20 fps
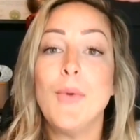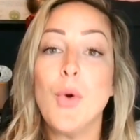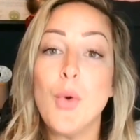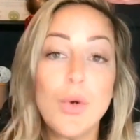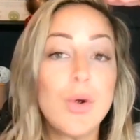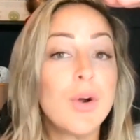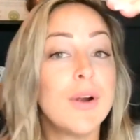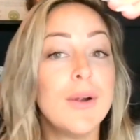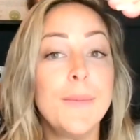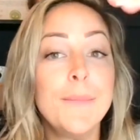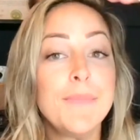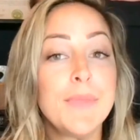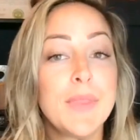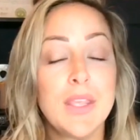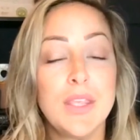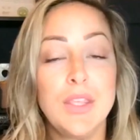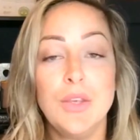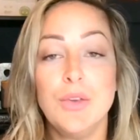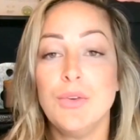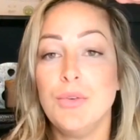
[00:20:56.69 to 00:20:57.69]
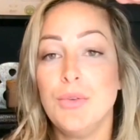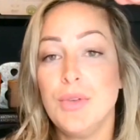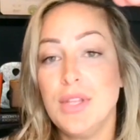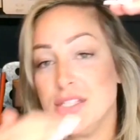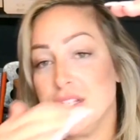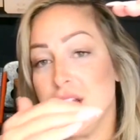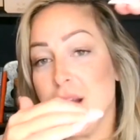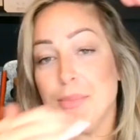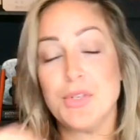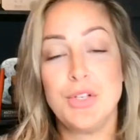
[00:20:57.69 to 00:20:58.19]
Or
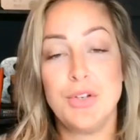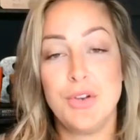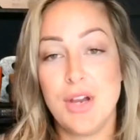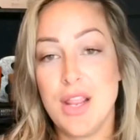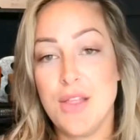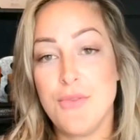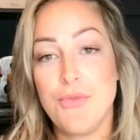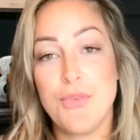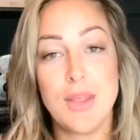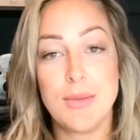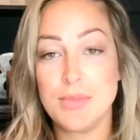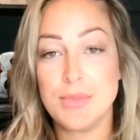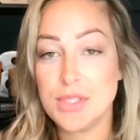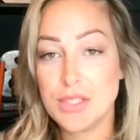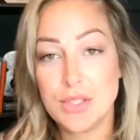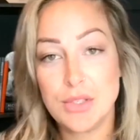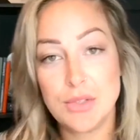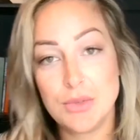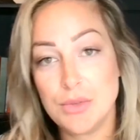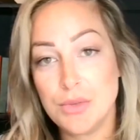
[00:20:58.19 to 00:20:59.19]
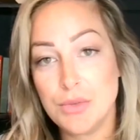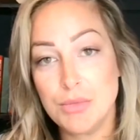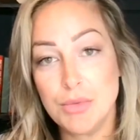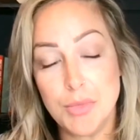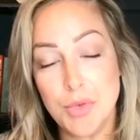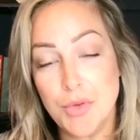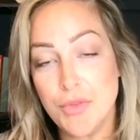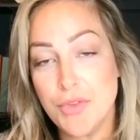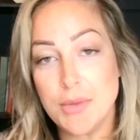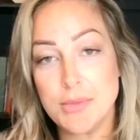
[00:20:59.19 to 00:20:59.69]
it's an opportunity for them to
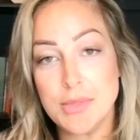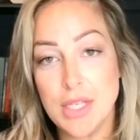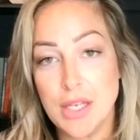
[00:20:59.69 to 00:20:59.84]
remove